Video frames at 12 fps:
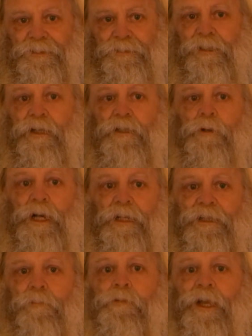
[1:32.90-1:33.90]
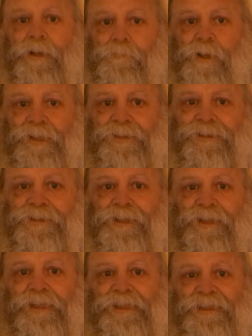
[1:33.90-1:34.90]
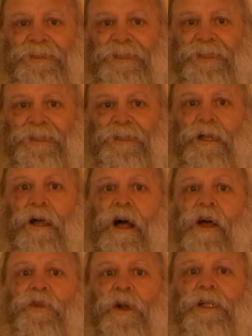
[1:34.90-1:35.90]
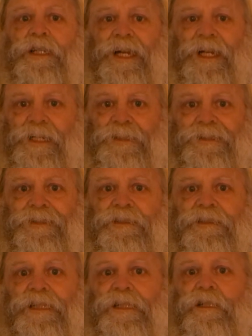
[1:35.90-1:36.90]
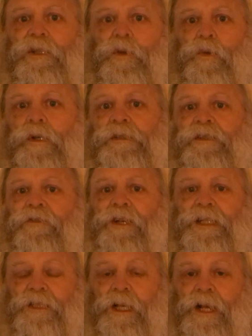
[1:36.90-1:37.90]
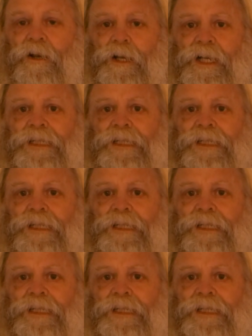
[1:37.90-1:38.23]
Talk about a commitment. Now, Arthur Guinness was a visionary,